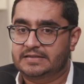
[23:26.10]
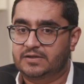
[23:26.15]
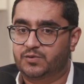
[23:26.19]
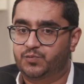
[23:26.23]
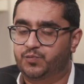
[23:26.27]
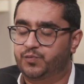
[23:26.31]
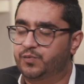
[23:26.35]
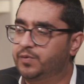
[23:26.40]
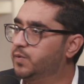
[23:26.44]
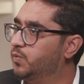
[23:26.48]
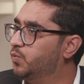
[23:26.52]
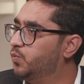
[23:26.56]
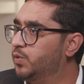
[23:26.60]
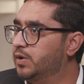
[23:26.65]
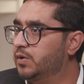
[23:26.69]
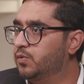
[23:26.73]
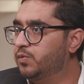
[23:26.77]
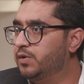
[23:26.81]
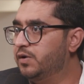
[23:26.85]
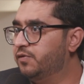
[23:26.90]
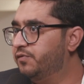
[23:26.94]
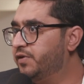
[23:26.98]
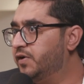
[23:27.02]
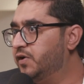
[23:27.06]
I said,
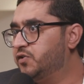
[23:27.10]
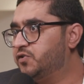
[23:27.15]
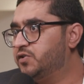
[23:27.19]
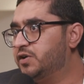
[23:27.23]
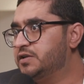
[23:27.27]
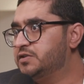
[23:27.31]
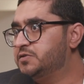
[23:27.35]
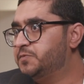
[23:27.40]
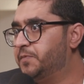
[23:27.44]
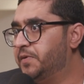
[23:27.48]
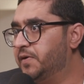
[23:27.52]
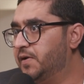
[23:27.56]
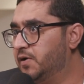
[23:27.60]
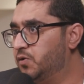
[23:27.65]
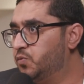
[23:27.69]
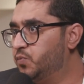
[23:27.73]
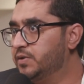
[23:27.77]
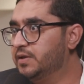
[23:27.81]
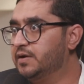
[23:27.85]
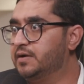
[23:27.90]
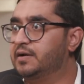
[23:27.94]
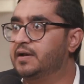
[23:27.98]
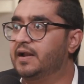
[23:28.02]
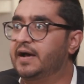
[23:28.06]
we are very transparent
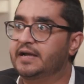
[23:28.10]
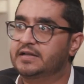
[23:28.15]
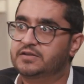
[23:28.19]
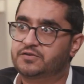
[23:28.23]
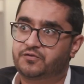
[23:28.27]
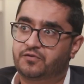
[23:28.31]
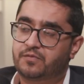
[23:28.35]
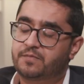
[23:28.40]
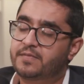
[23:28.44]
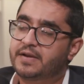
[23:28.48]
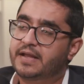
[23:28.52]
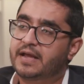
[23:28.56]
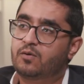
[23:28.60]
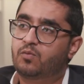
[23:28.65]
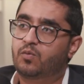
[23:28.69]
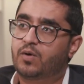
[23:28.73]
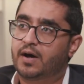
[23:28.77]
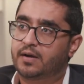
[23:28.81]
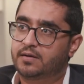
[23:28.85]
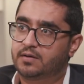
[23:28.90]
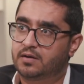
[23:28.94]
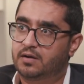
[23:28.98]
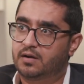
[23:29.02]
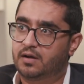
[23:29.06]
with our clients from day
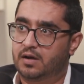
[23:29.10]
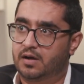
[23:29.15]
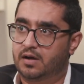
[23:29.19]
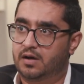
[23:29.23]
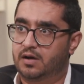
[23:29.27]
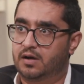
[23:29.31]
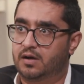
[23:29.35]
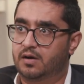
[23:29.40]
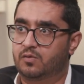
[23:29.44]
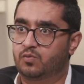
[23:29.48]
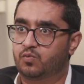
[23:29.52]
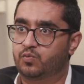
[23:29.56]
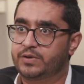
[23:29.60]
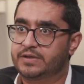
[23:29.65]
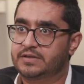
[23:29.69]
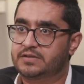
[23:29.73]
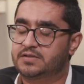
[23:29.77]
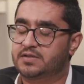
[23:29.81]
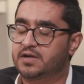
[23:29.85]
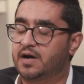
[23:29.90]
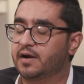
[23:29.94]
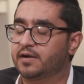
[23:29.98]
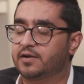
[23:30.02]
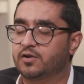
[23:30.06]
one. We
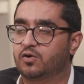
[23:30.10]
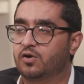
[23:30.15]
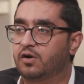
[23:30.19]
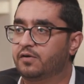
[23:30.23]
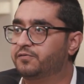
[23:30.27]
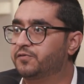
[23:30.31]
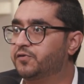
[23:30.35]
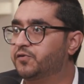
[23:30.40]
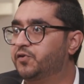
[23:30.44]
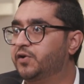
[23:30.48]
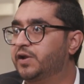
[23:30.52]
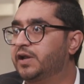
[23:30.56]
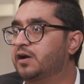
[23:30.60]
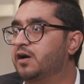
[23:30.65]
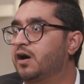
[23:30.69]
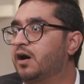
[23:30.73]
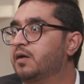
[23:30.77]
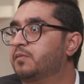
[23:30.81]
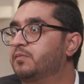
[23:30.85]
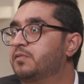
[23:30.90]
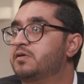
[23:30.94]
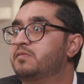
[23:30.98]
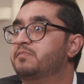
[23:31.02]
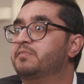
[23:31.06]
started off Creek
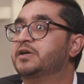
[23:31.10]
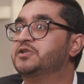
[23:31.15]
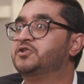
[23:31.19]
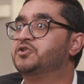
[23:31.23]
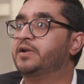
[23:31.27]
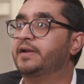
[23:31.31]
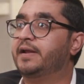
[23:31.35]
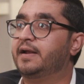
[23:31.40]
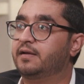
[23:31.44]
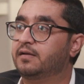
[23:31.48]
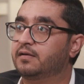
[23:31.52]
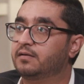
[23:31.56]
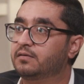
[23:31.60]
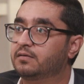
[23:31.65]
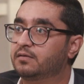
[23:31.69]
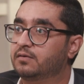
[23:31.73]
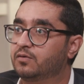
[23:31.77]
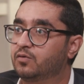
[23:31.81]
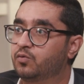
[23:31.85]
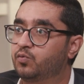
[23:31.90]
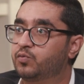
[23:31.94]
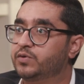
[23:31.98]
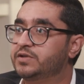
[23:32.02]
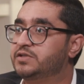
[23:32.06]
Harbor much later.
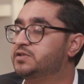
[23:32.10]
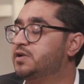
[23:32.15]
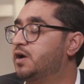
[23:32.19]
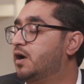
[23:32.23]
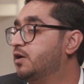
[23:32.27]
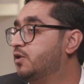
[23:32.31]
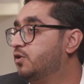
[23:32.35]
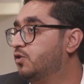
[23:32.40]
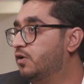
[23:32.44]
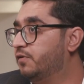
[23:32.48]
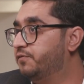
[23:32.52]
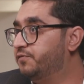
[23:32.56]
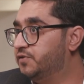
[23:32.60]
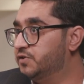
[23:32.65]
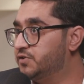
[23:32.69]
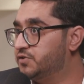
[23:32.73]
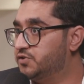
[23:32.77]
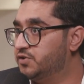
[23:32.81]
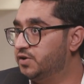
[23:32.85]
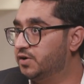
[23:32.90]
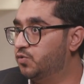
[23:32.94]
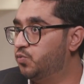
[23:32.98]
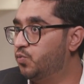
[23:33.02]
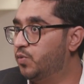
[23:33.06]
We started off
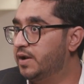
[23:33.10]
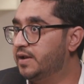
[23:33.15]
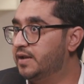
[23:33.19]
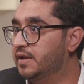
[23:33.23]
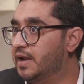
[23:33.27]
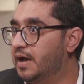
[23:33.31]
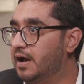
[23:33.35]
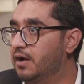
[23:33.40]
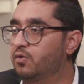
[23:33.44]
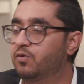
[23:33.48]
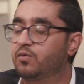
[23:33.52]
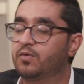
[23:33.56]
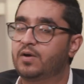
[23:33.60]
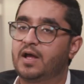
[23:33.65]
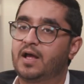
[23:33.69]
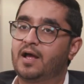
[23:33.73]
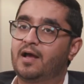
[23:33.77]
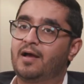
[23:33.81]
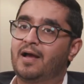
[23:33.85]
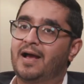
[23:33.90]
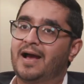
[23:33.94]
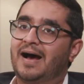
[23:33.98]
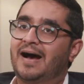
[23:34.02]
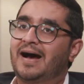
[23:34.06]
District 1 now.
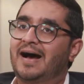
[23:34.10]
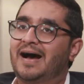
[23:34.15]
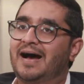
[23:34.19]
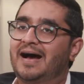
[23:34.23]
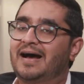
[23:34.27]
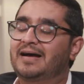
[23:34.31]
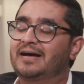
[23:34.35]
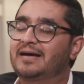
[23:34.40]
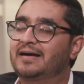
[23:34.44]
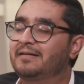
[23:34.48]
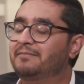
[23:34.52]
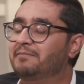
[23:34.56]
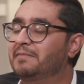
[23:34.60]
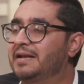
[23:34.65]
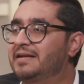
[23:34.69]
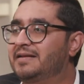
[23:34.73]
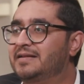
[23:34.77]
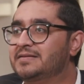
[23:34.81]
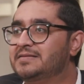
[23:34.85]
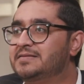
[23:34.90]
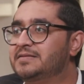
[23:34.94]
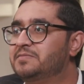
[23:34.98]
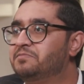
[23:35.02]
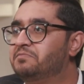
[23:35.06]
It
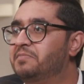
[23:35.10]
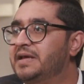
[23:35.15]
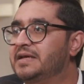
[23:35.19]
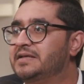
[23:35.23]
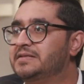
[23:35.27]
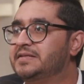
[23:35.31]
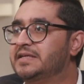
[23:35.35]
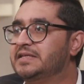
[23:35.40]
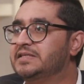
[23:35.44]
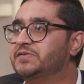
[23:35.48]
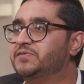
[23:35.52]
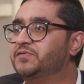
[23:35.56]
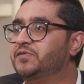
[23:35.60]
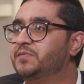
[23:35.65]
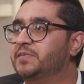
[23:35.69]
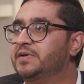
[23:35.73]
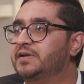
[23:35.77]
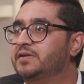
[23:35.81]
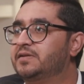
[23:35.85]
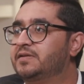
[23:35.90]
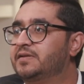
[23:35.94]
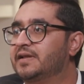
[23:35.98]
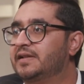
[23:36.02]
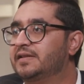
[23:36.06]
doesn't make sense for
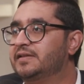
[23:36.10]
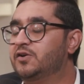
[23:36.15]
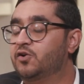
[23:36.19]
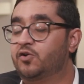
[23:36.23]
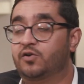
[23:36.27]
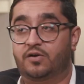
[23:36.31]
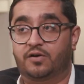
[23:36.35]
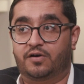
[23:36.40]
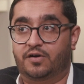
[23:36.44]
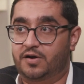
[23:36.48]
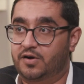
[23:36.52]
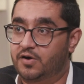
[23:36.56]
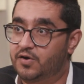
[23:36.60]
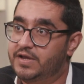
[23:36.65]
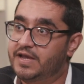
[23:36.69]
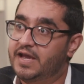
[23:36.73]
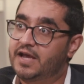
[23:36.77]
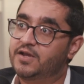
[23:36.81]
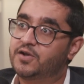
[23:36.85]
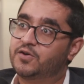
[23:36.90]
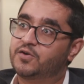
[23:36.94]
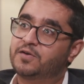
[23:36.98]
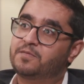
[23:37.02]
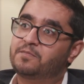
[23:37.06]
me to tell the owner, oh
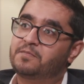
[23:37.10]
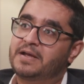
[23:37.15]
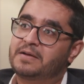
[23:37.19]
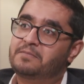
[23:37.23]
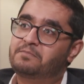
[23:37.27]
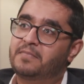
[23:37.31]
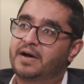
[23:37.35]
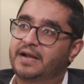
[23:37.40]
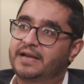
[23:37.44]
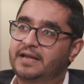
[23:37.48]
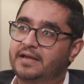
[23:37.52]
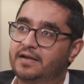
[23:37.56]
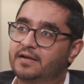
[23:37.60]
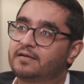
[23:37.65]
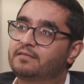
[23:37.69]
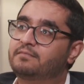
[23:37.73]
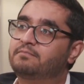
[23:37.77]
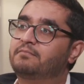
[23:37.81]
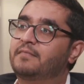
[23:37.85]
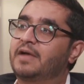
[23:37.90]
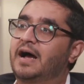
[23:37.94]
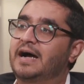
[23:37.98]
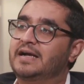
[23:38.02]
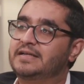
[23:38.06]
yeah, you're going to make money.
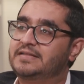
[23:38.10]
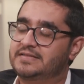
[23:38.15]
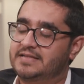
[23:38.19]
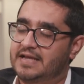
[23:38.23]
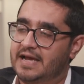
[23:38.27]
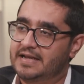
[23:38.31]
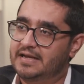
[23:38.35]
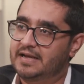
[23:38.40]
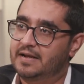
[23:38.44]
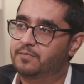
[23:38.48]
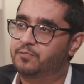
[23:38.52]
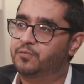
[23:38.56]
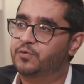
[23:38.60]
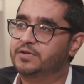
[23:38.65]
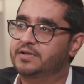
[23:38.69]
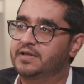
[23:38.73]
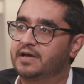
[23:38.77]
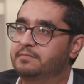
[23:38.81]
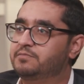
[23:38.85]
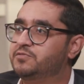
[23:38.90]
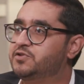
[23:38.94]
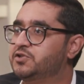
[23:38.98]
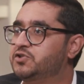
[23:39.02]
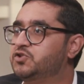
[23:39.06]
I sign up with
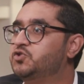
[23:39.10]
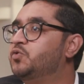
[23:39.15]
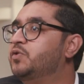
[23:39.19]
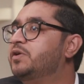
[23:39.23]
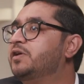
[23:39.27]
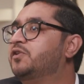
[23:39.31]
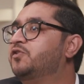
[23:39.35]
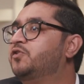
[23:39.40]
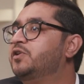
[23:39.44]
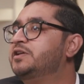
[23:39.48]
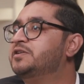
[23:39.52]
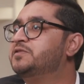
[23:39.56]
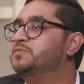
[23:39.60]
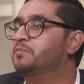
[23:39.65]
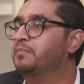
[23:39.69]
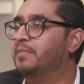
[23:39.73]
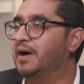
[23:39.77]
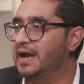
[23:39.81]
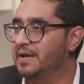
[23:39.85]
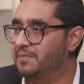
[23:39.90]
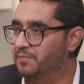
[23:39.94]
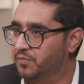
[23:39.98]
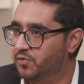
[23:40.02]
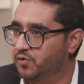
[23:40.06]
them just to increase
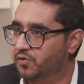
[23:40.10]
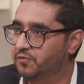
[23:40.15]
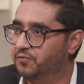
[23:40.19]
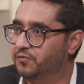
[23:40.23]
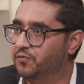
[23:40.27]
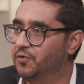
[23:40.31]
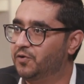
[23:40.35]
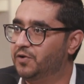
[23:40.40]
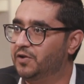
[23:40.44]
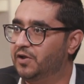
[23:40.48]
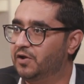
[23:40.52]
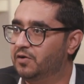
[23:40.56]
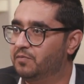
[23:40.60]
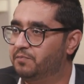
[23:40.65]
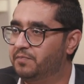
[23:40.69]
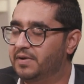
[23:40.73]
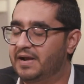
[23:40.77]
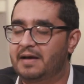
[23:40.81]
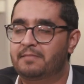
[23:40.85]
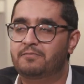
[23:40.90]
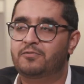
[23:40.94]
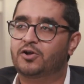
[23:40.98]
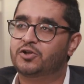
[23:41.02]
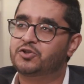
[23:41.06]
my portfolio,
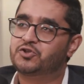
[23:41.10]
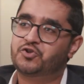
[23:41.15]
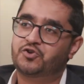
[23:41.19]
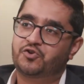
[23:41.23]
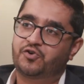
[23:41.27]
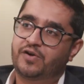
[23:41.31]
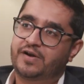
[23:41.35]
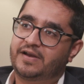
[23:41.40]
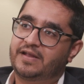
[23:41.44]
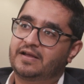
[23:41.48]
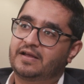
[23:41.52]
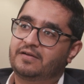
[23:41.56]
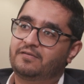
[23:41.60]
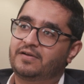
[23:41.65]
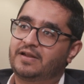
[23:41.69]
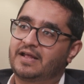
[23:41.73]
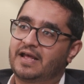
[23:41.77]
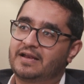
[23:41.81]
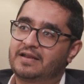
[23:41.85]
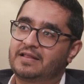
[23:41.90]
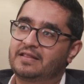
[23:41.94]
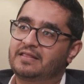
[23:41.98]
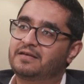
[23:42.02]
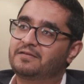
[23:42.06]
but I'm not generating
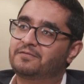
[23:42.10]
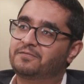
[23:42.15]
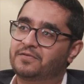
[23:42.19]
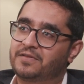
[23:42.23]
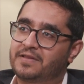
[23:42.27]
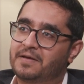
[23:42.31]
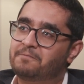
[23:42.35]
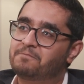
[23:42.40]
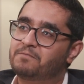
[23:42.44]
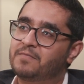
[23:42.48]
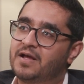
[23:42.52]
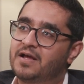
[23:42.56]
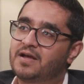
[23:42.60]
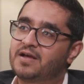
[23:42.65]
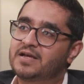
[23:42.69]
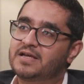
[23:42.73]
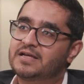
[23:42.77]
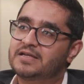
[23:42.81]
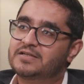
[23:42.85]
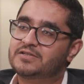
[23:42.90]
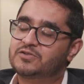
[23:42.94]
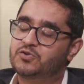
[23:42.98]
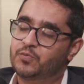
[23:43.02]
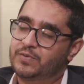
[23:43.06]
anything for them.
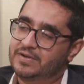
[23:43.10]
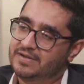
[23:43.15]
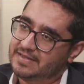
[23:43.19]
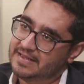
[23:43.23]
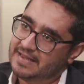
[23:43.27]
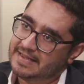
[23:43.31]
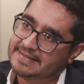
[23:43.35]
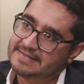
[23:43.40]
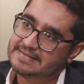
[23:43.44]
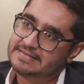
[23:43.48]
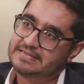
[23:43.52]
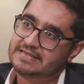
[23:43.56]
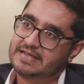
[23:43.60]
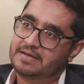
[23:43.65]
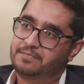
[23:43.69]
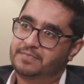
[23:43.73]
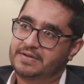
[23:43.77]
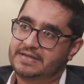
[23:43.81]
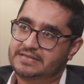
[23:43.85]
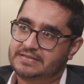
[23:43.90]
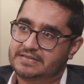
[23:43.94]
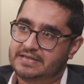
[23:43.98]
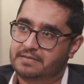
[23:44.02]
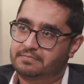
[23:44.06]
So we take it step
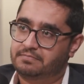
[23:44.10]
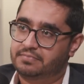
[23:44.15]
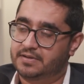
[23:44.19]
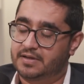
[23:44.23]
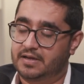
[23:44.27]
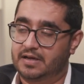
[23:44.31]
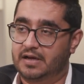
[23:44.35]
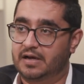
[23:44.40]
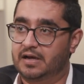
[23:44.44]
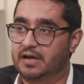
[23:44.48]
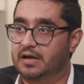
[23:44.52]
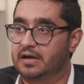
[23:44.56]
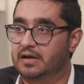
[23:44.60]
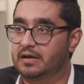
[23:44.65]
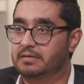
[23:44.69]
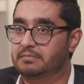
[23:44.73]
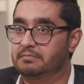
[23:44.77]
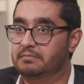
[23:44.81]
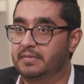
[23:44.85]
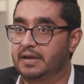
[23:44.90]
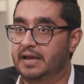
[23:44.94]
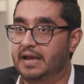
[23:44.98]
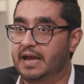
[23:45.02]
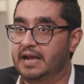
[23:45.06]
by step.
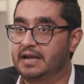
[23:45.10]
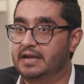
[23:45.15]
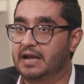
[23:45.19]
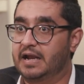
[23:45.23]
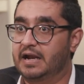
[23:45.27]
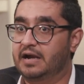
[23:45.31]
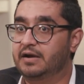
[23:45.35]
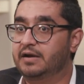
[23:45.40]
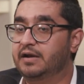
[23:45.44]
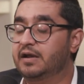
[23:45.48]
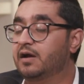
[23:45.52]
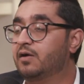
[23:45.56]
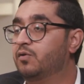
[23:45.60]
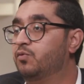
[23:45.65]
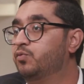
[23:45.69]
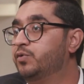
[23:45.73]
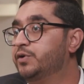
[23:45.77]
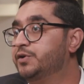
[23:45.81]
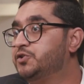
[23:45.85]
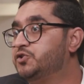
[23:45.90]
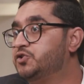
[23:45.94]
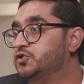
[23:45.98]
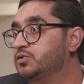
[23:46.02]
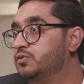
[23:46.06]
An area
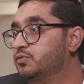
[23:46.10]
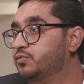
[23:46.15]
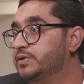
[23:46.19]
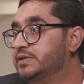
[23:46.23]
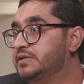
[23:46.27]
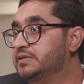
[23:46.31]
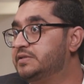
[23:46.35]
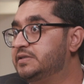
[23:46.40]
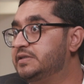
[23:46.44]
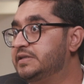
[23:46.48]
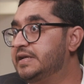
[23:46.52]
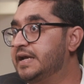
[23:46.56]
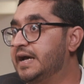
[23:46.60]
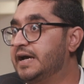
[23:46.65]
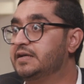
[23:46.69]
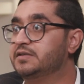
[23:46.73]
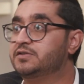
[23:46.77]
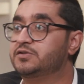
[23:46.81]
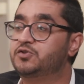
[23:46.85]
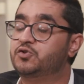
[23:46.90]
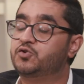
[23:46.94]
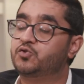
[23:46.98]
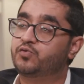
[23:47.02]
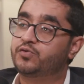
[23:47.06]
which we see
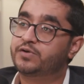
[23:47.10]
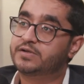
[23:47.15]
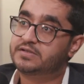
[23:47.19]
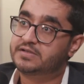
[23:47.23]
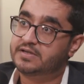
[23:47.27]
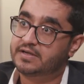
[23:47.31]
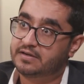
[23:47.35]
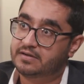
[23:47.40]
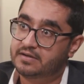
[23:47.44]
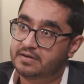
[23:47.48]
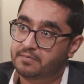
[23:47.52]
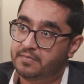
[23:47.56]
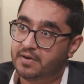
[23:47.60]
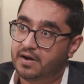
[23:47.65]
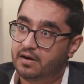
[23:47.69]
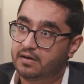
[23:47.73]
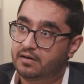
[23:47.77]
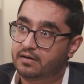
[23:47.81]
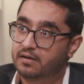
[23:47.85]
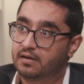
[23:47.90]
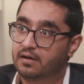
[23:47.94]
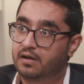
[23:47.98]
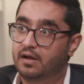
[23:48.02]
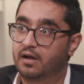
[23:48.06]
has a touristic
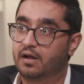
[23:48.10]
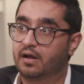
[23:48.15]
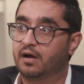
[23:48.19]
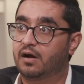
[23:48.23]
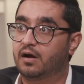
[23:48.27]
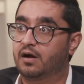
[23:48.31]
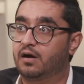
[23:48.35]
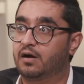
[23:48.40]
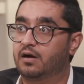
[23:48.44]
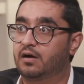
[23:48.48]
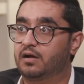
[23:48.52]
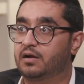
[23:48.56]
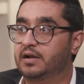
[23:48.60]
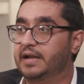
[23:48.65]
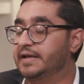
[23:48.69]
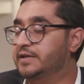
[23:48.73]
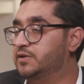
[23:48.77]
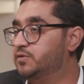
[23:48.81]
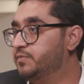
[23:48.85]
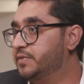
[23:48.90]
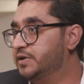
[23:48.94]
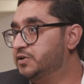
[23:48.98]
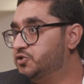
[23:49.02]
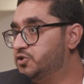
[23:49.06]
demand,
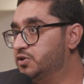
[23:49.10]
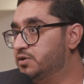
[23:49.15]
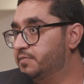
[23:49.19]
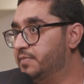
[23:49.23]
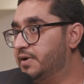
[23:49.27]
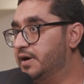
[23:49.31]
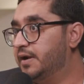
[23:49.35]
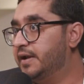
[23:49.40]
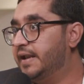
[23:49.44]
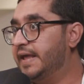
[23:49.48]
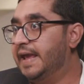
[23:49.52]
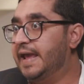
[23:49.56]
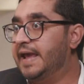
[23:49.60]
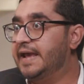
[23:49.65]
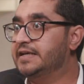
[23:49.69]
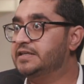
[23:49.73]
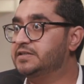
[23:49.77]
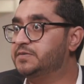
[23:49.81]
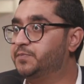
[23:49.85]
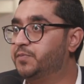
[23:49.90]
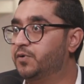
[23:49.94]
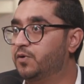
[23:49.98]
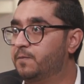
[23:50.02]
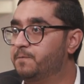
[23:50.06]
like you mentioned about
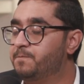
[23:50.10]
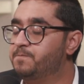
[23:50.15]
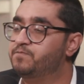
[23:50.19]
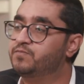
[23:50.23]
Expo.